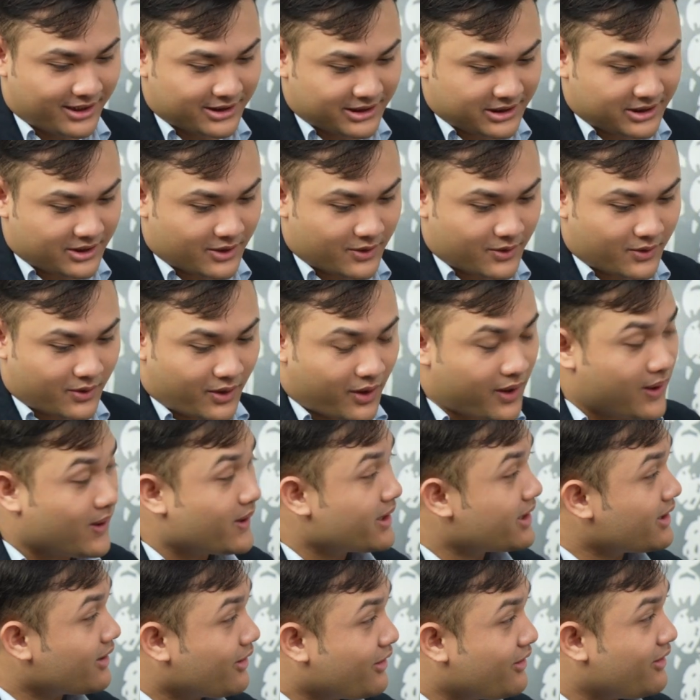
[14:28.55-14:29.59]
So
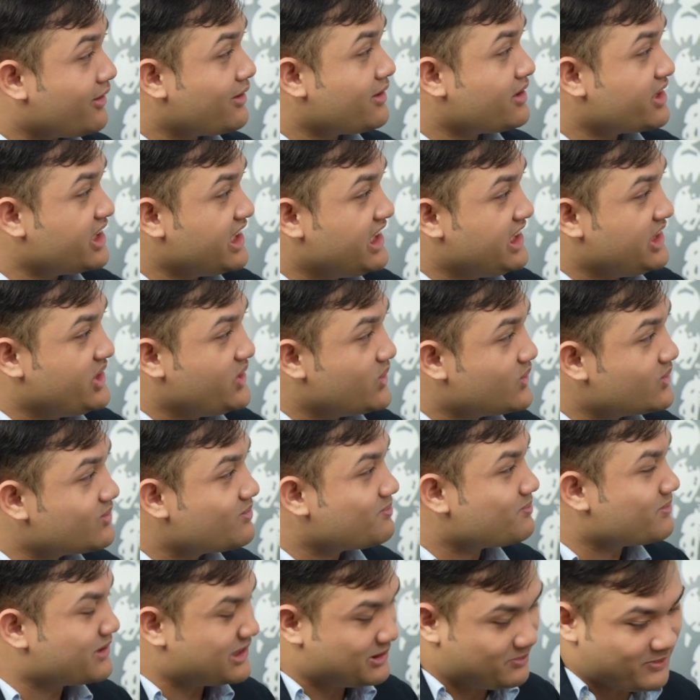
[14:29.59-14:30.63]
all in all, the
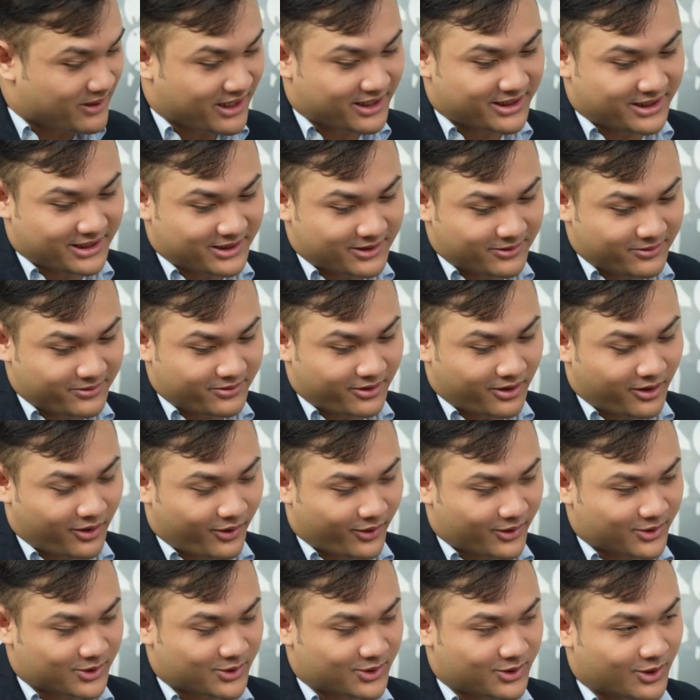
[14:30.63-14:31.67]
youth perspective
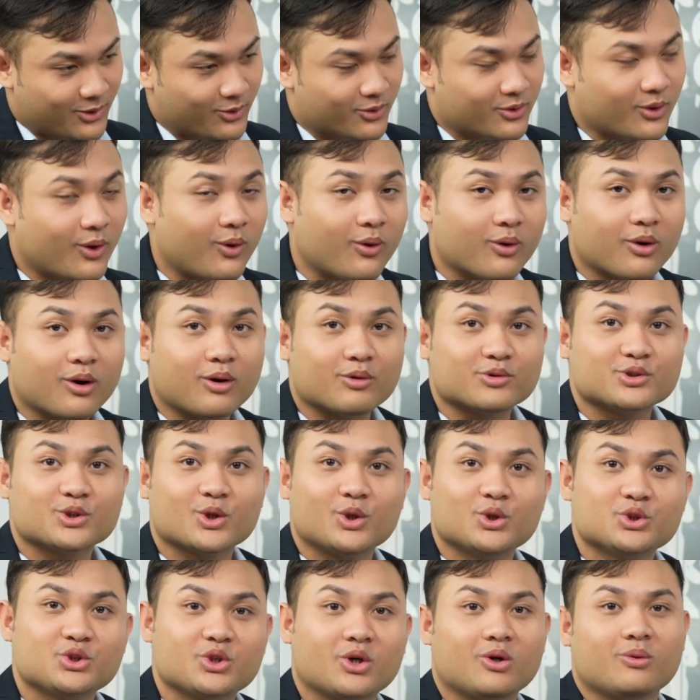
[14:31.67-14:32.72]
on the role of
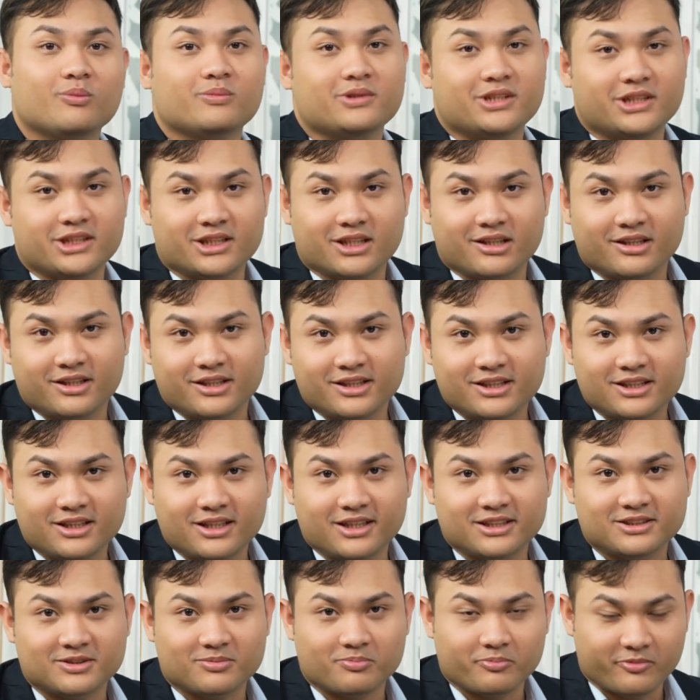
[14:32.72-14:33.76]
social media here
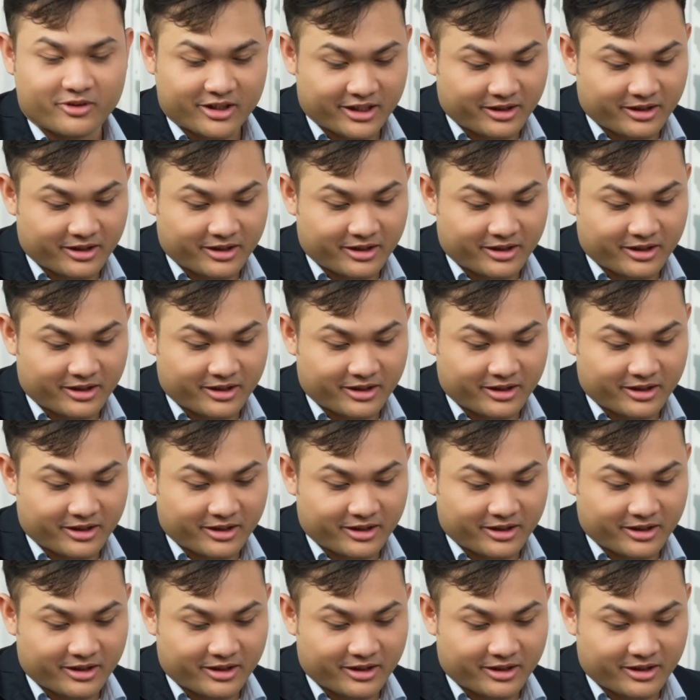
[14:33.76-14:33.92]
is